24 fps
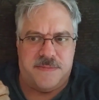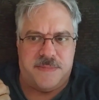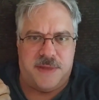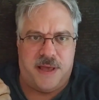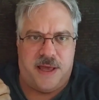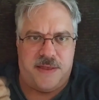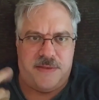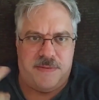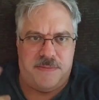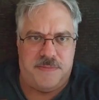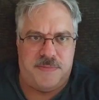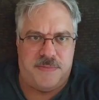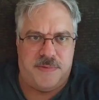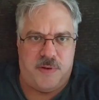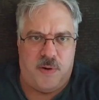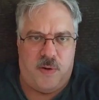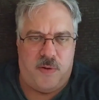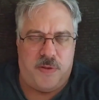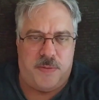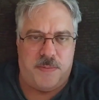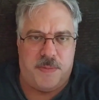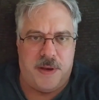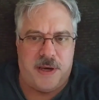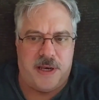had the
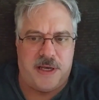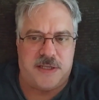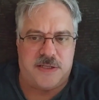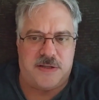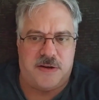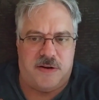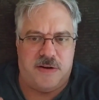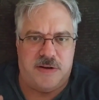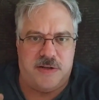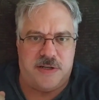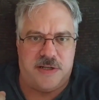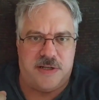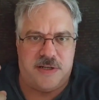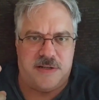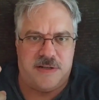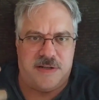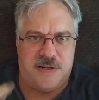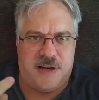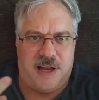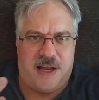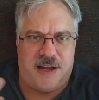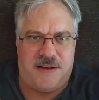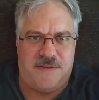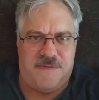orthopedic surgeon,
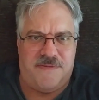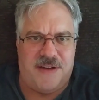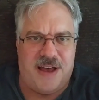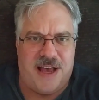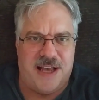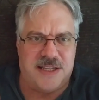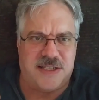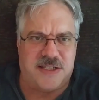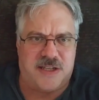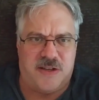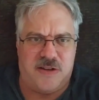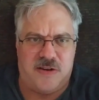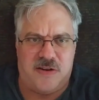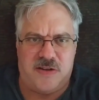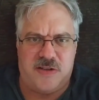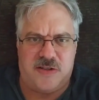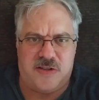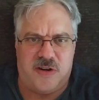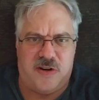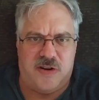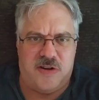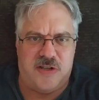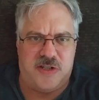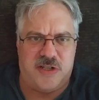like a vascular
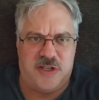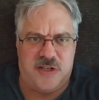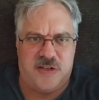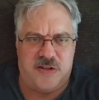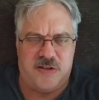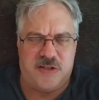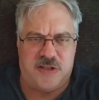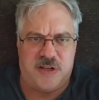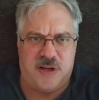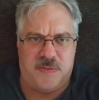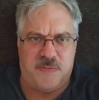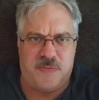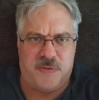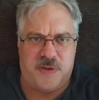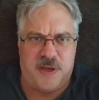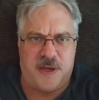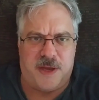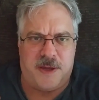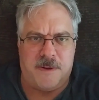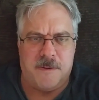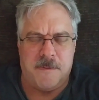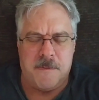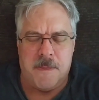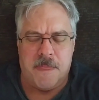surgeon or
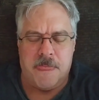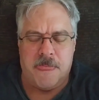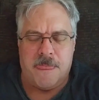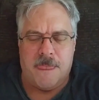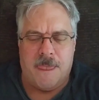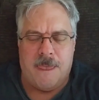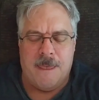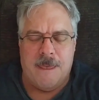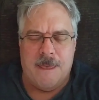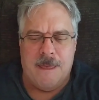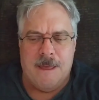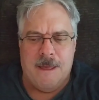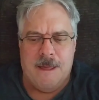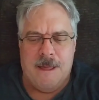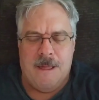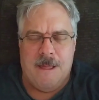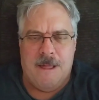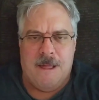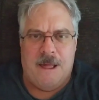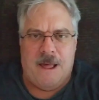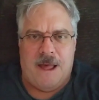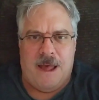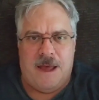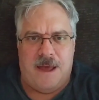something,
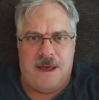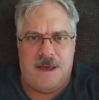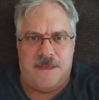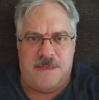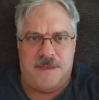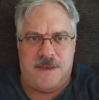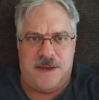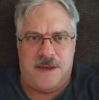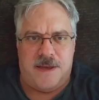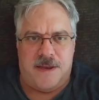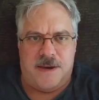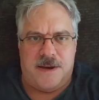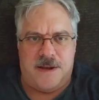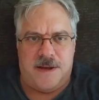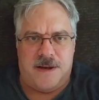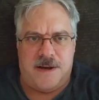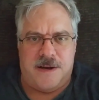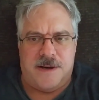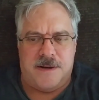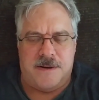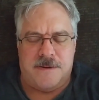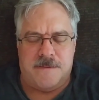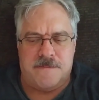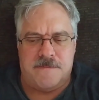and then
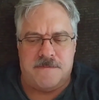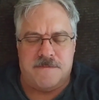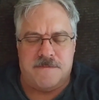I